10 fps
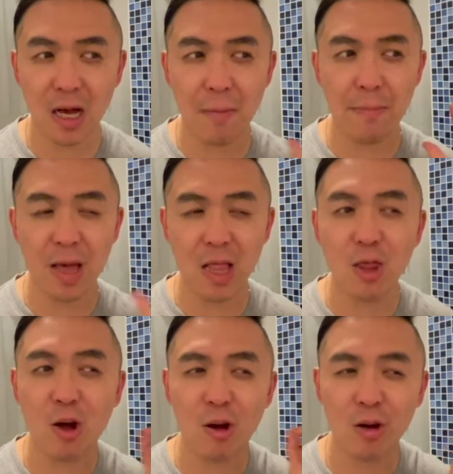a bit
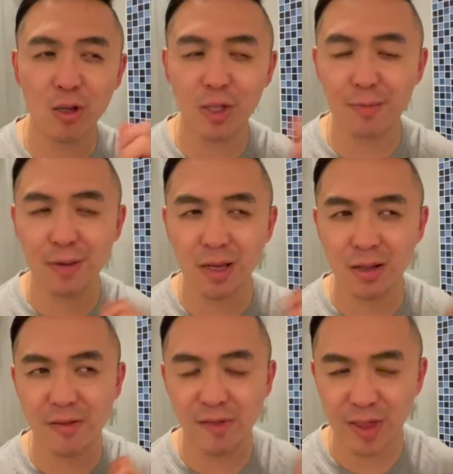longer to peel
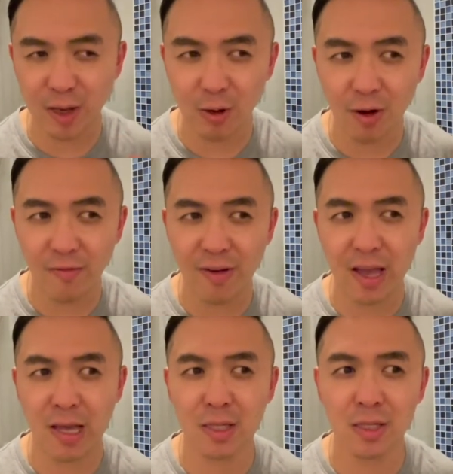everything off
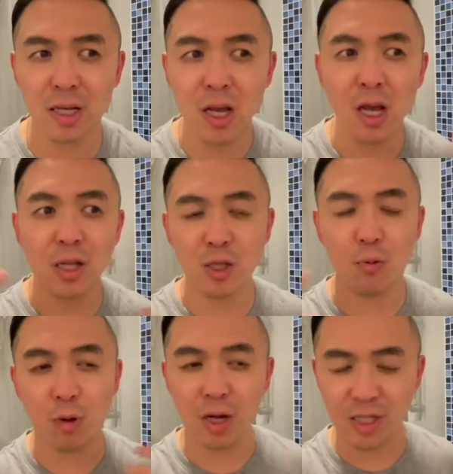and to
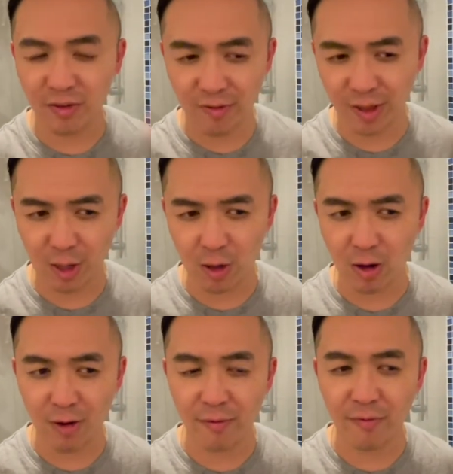wash everything
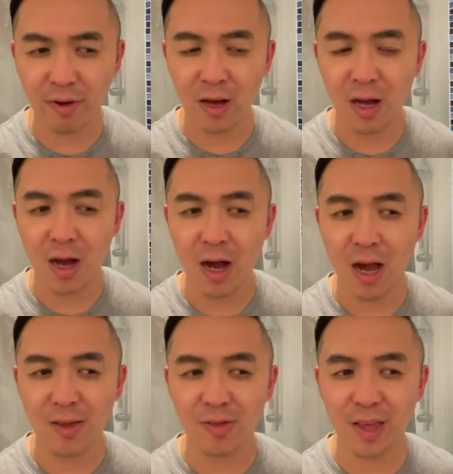off.
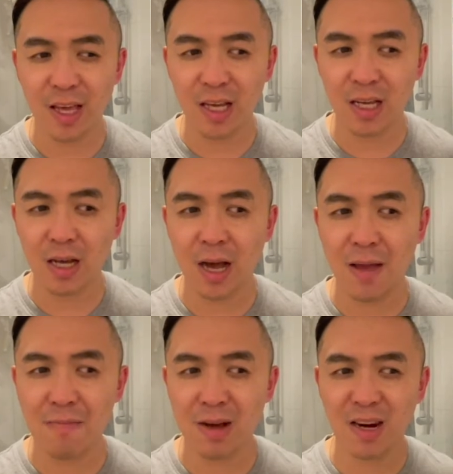I think I
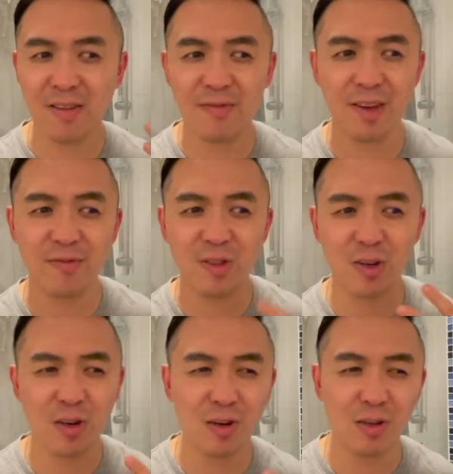might have left it
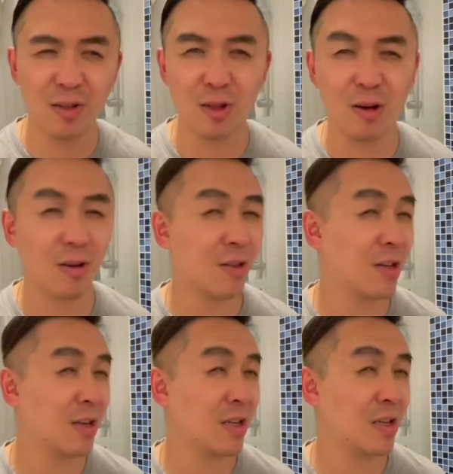on longer
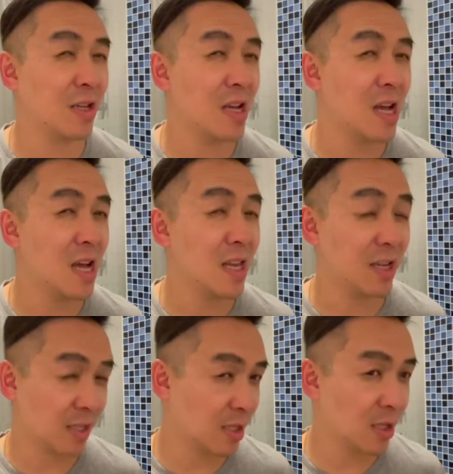than
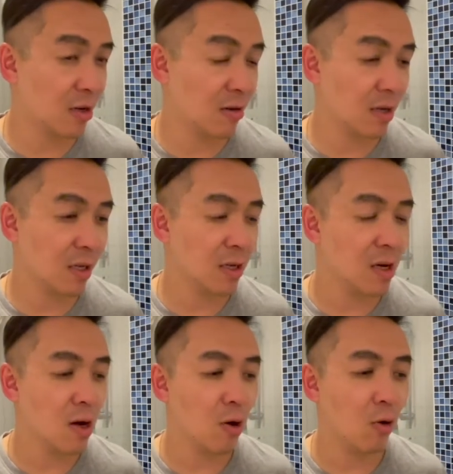necessary,
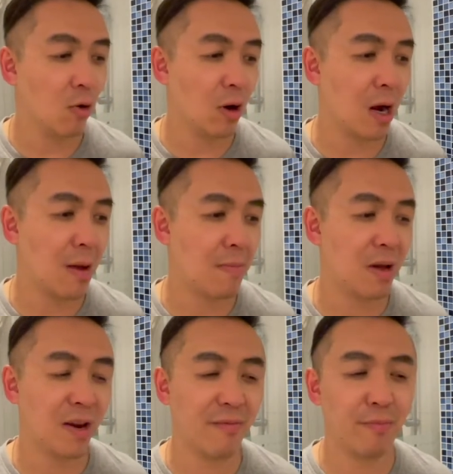or I might
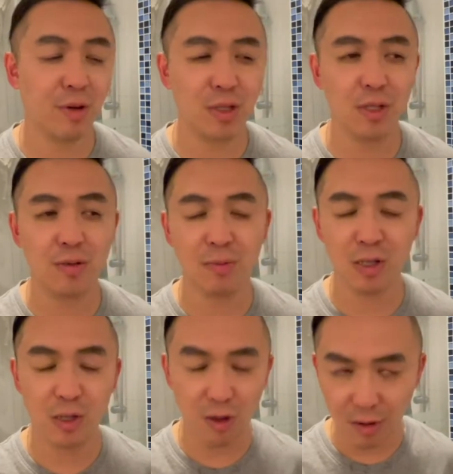have put too
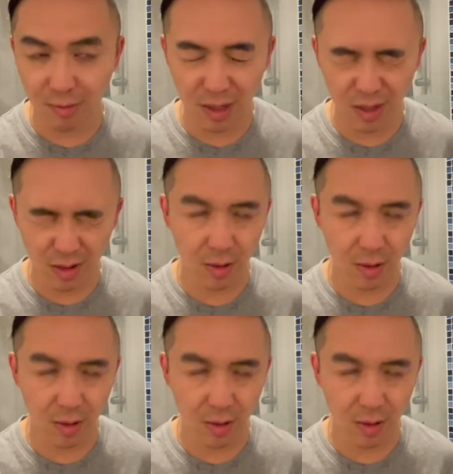much on me.